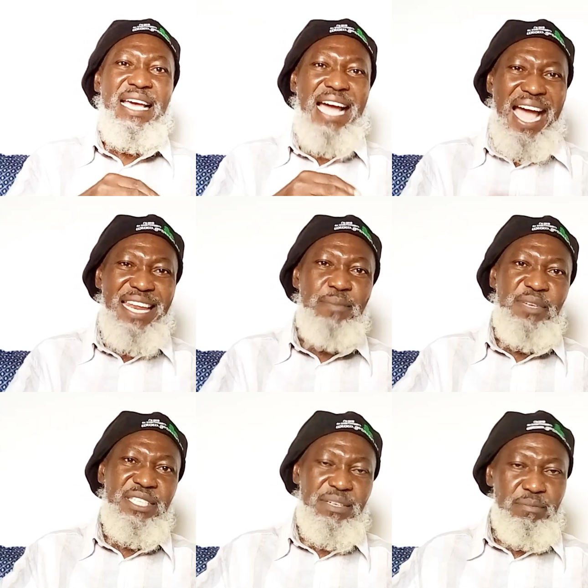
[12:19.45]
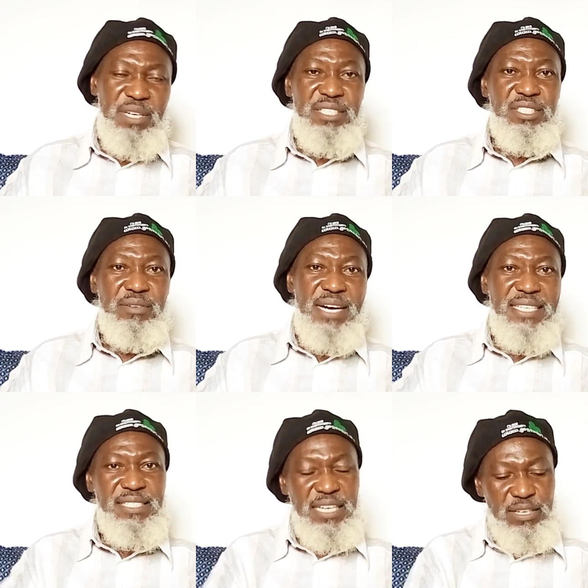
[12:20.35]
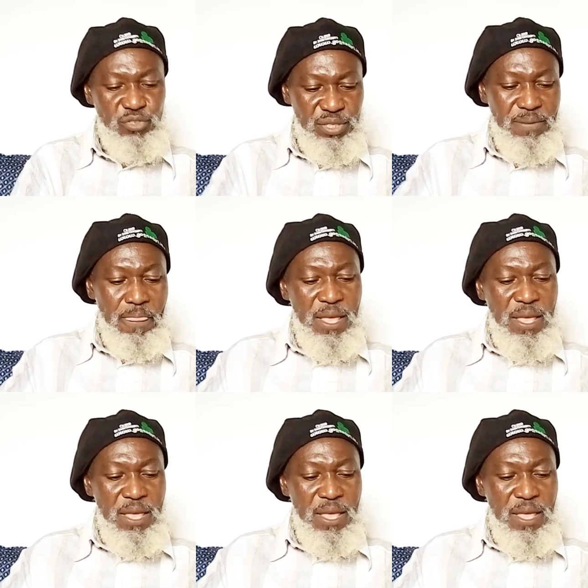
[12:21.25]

a highly militarized country.